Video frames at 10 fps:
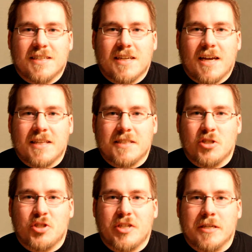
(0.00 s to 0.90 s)
Hi, this
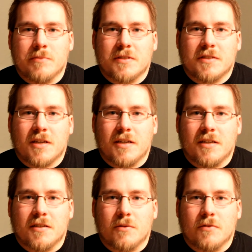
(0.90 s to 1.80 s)
is Jaymes. I
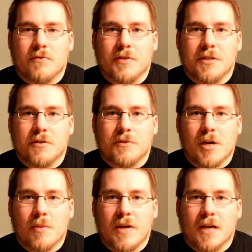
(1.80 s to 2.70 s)
did a video a
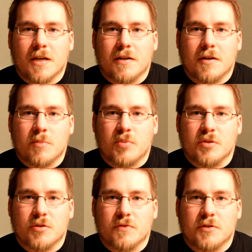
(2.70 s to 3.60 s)
while back on how to
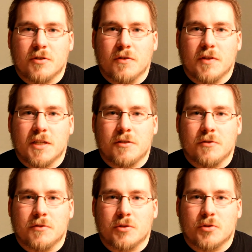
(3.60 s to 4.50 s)
preserve snowflakes
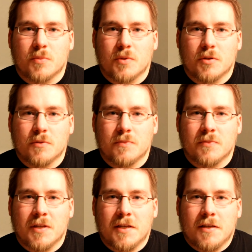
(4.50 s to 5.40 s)
using superglue.
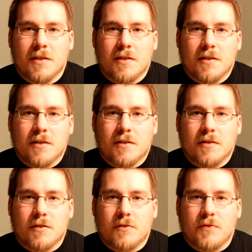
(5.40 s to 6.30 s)

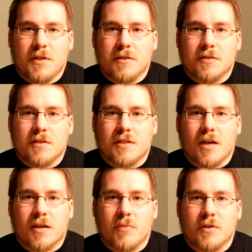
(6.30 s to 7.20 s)
This video is to
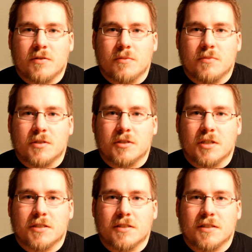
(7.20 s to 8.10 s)
talk about some
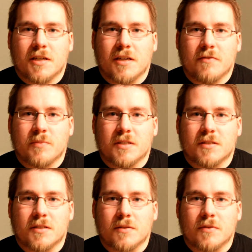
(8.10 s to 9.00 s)
suggestions I have
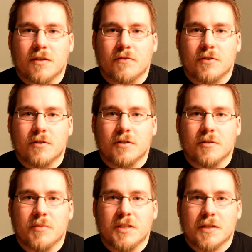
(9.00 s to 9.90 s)
based on what I've learned in
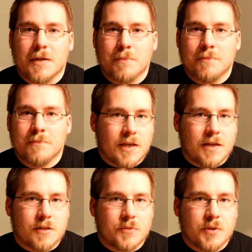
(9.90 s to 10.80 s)
the meantime.
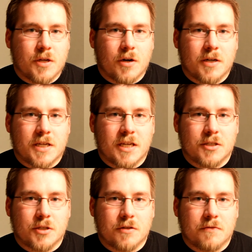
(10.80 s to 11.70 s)
It's really hard to
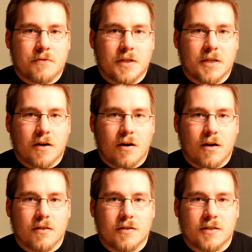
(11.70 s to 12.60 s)
catch a good flake
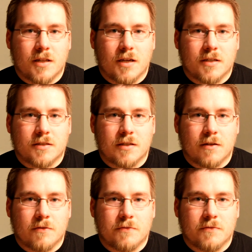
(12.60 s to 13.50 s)
on the slide
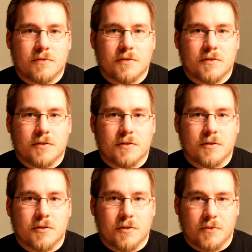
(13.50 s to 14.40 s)
itself.
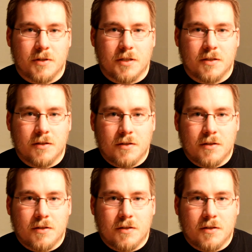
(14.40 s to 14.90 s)
You're really